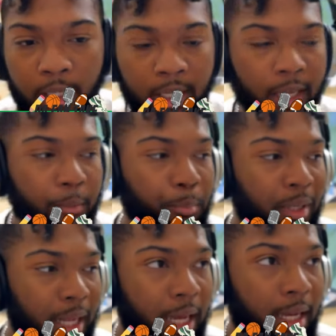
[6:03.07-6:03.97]
can
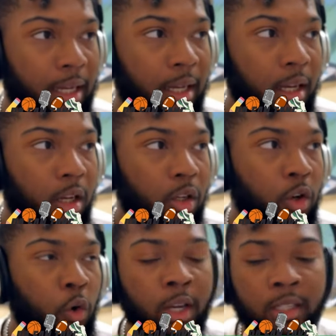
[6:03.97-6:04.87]
play
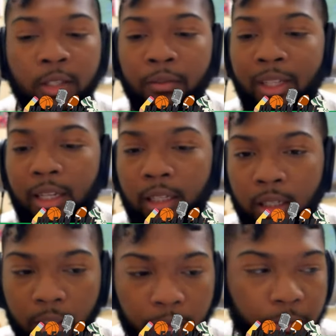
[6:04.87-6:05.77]
cohesively
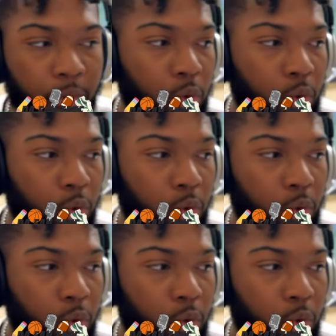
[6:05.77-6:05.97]
enough